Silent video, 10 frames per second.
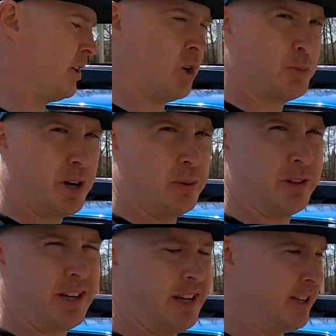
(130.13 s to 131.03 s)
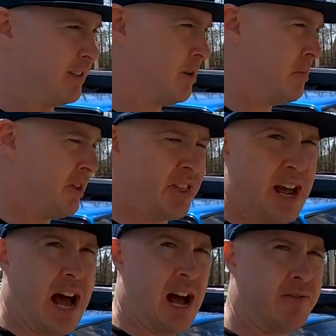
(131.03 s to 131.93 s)
oh, probably a month
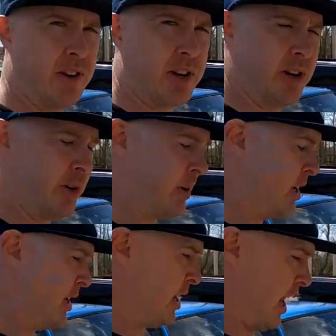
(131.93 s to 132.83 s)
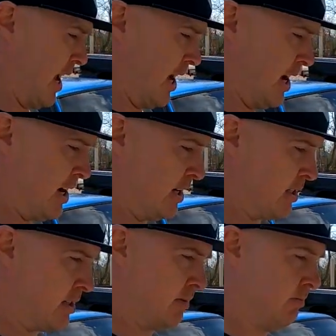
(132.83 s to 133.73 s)
and a half ago.
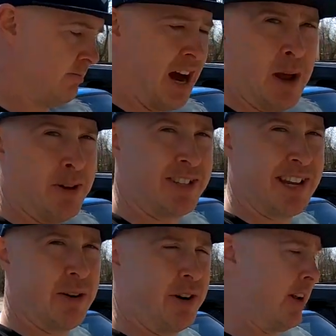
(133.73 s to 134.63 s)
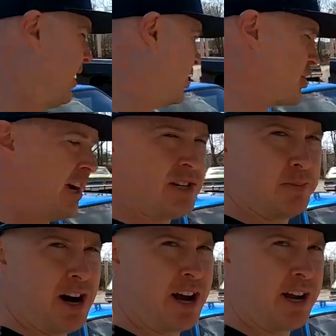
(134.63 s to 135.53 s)
And I missed out on it. I tried
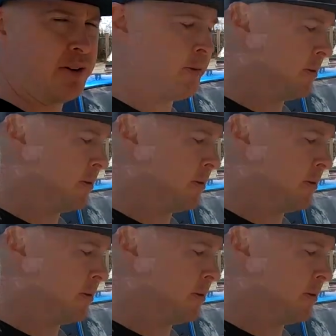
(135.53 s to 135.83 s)
to buy it.